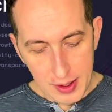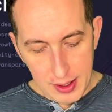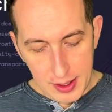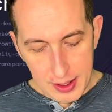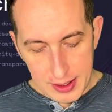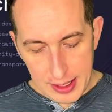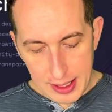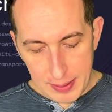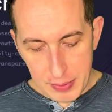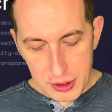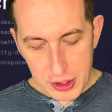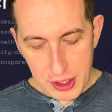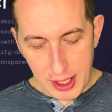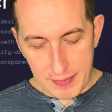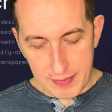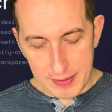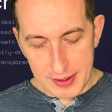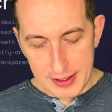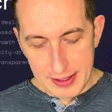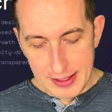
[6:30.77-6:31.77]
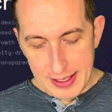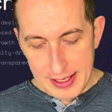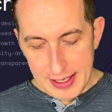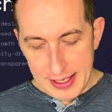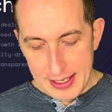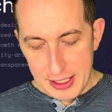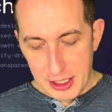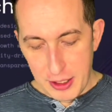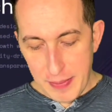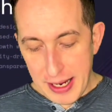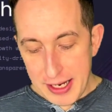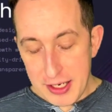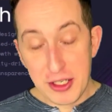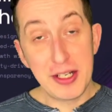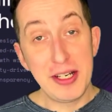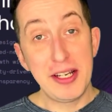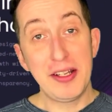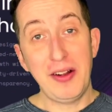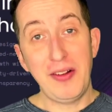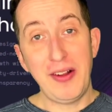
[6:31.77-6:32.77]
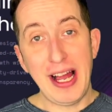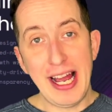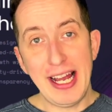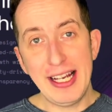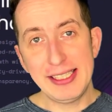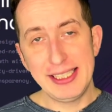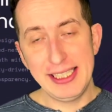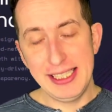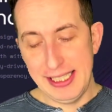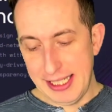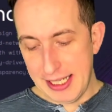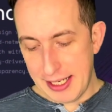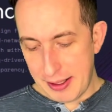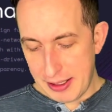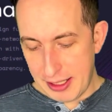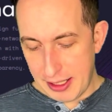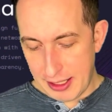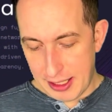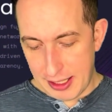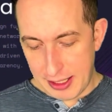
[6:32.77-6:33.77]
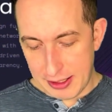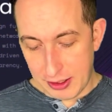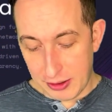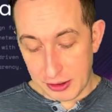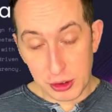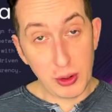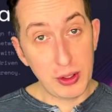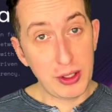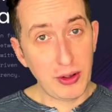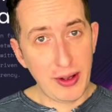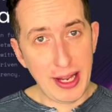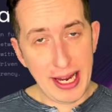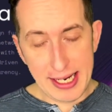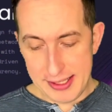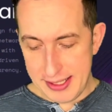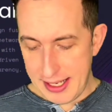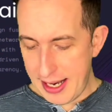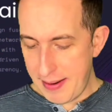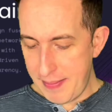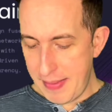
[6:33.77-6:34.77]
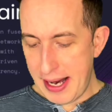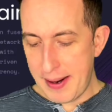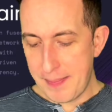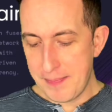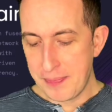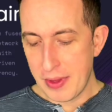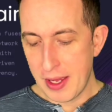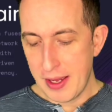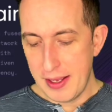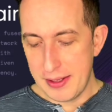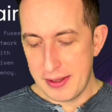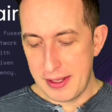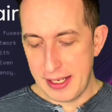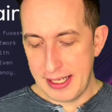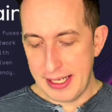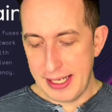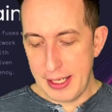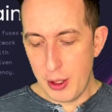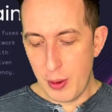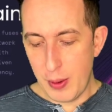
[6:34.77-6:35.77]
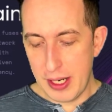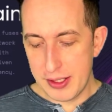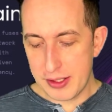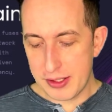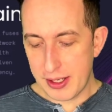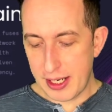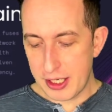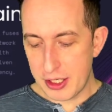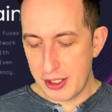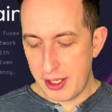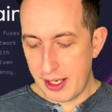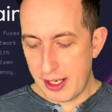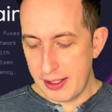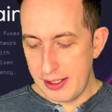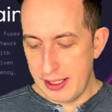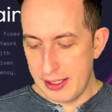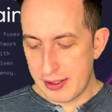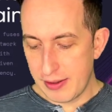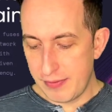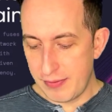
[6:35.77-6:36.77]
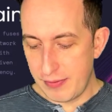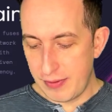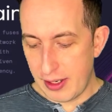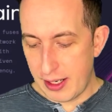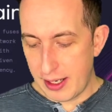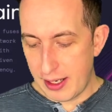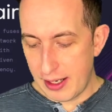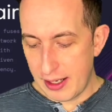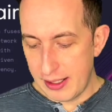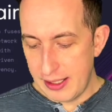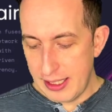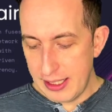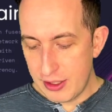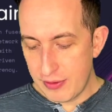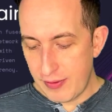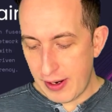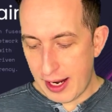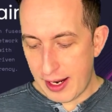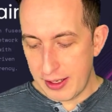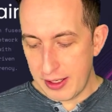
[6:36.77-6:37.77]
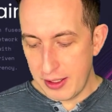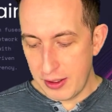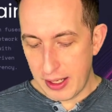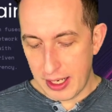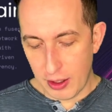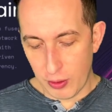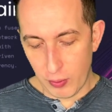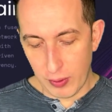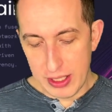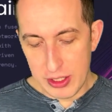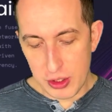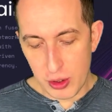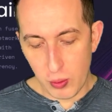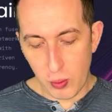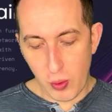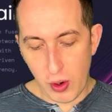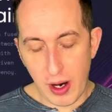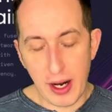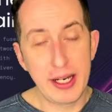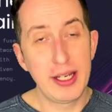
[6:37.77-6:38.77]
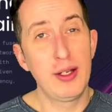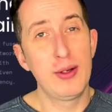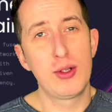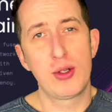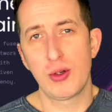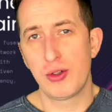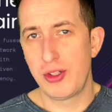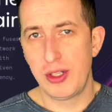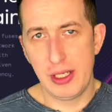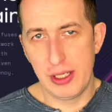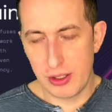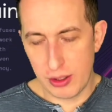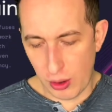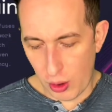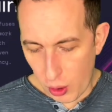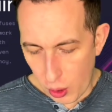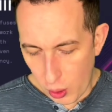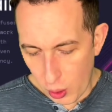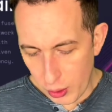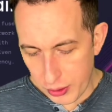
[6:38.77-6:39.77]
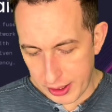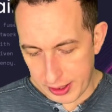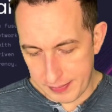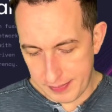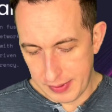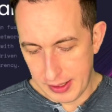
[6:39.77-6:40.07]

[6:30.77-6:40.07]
Number seven, you mentioned in the last the last AMA that EON/Nion needs value and a reason why users need to hold it.